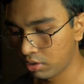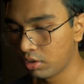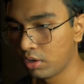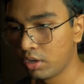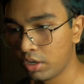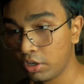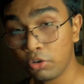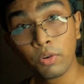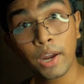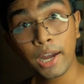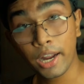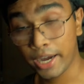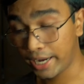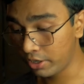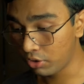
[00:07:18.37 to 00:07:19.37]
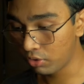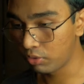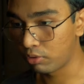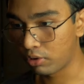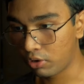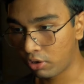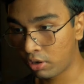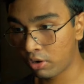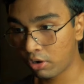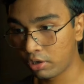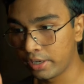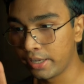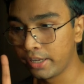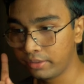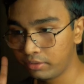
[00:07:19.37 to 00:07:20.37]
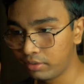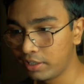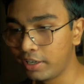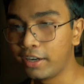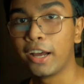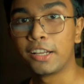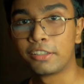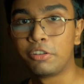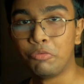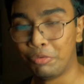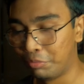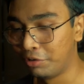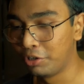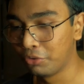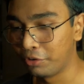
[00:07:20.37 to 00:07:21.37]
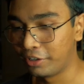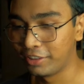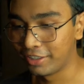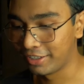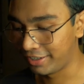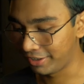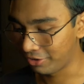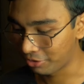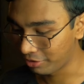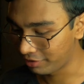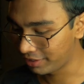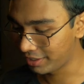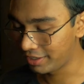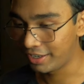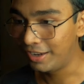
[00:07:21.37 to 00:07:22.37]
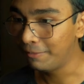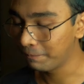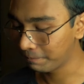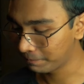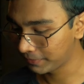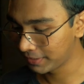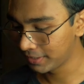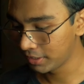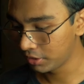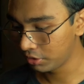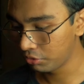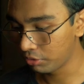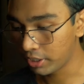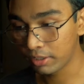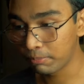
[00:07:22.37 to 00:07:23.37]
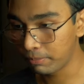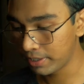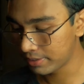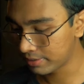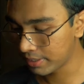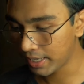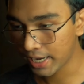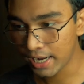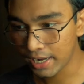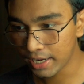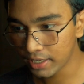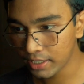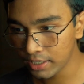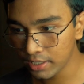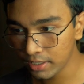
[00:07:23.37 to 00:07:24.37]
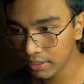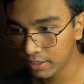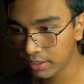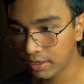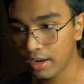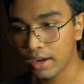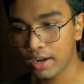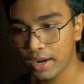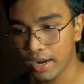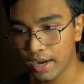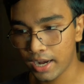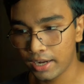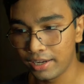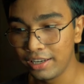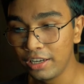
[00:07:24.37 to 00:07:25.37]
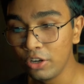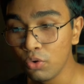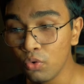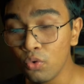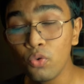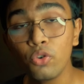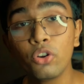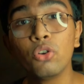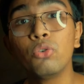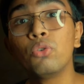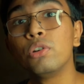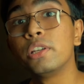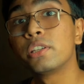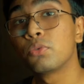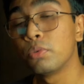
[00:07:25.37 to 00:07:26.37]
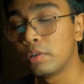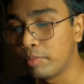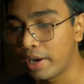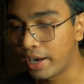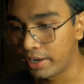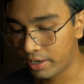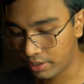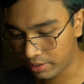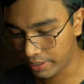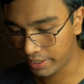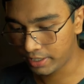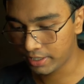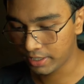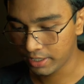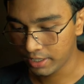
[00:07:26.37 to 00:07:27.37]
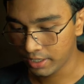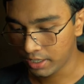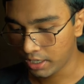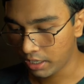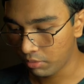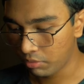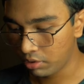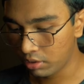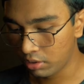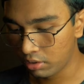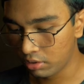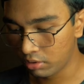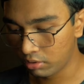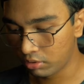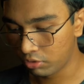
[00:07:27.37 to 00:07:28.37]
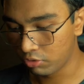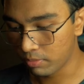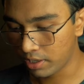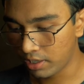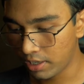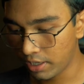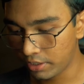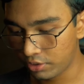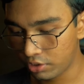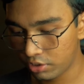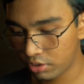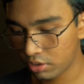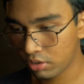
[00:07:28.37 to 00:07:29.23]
You can add your own, not only 3 tasks you will be doing all the day. You can press the enter key, a new to-do list will be added, like I will do my lunch.